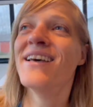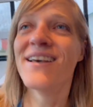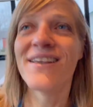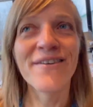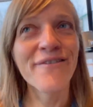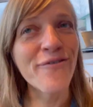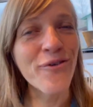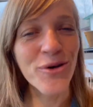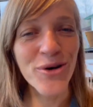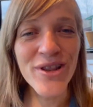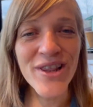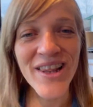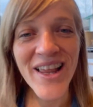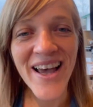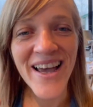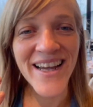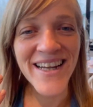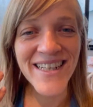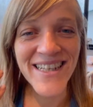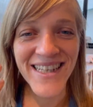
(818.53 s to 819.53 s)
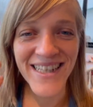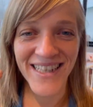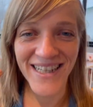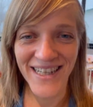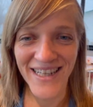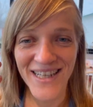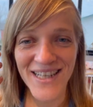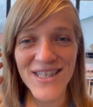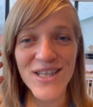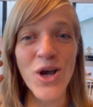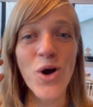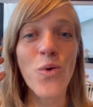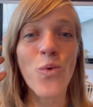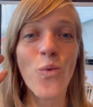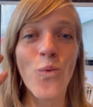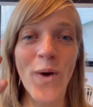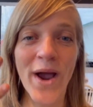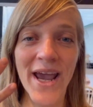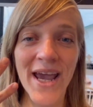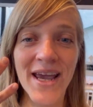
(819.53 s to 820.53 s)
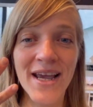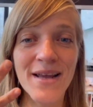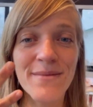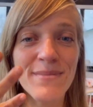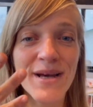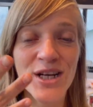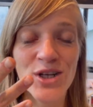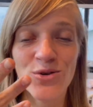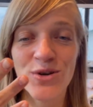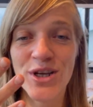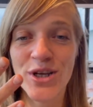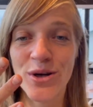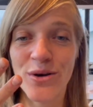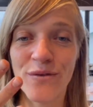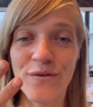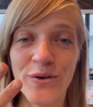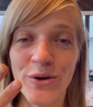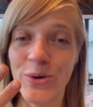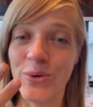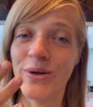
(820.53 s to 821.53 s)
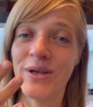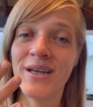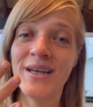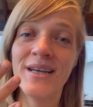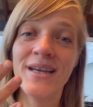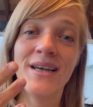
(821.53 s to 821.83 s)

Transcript: The 4th line is weighing and measuring your food.